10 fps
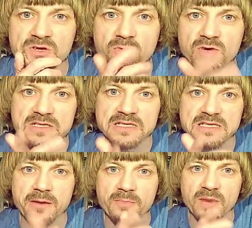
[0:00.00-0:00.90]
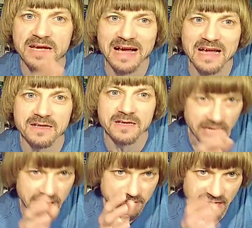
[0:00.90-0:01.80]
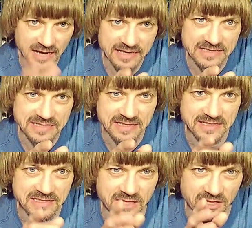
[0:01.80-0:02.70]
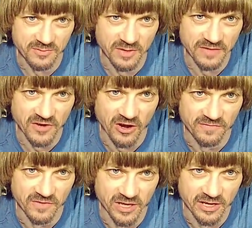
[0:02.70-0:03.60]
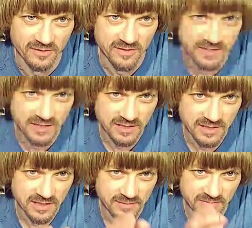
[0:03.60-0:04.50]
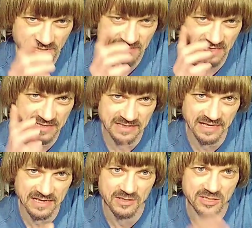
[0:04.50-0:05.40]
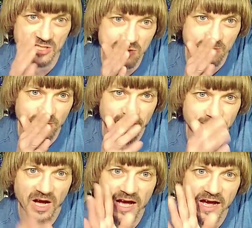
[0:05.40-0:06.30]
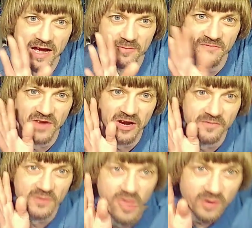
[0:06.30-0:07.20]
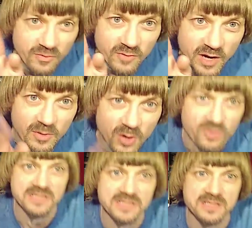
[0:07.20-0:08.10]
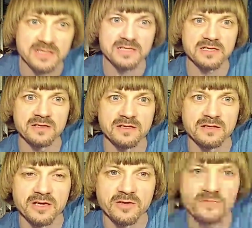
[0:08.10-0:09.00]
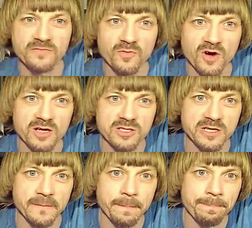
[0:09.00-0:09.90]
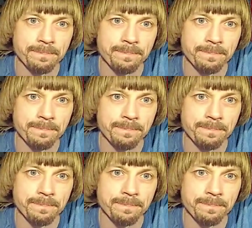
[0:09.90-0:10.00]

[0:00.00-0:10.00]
Do you want to see something I got? You're not going to see this in the thrift haul video because I didn't get it. Excuse me. Hi from Fairview. Hello, Rainbow Princess. Thank you for watching.